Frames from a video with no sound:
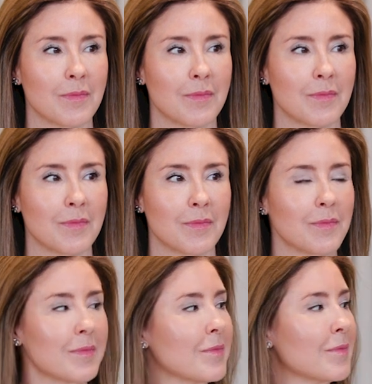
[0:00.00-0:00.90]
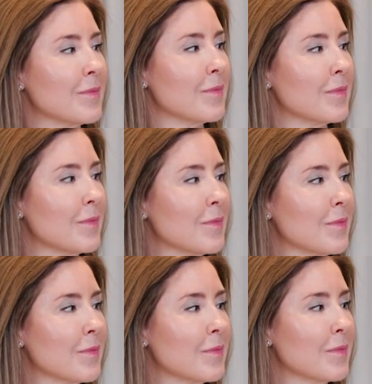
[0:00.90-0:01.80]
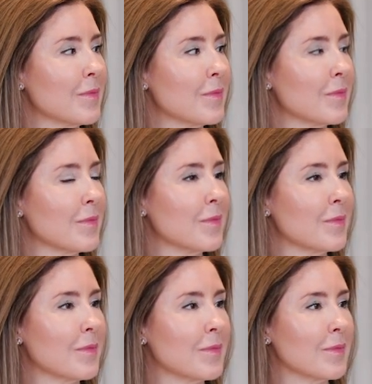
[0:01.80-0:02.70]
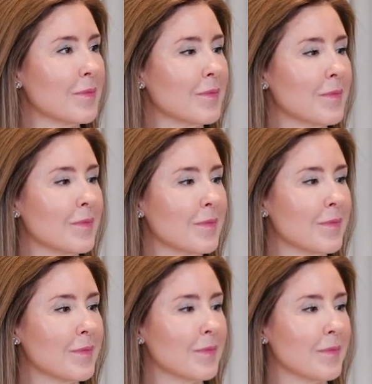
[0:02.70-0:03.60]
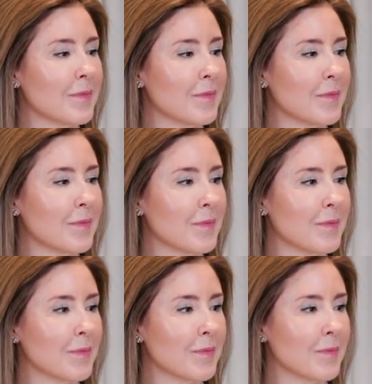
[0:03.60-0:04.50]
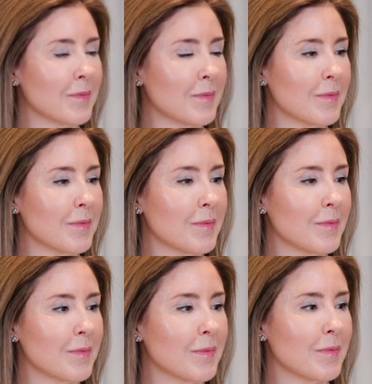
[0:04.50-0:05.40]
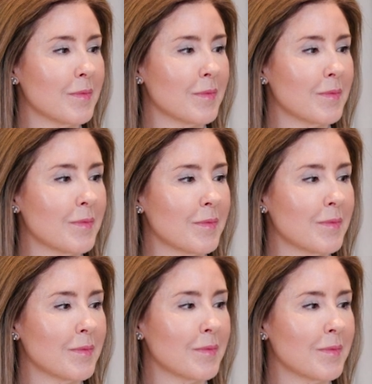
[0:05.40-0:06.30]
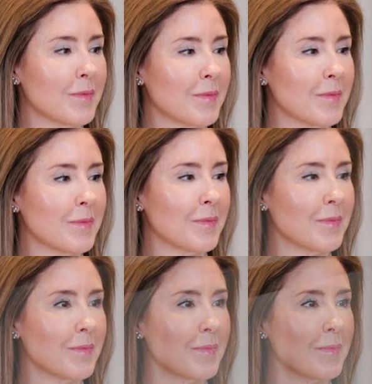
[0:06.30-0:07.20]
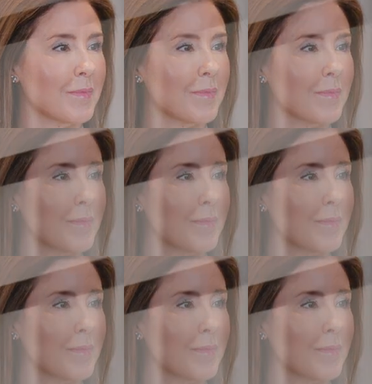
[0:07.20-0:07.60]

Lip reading: The person shown says nothing.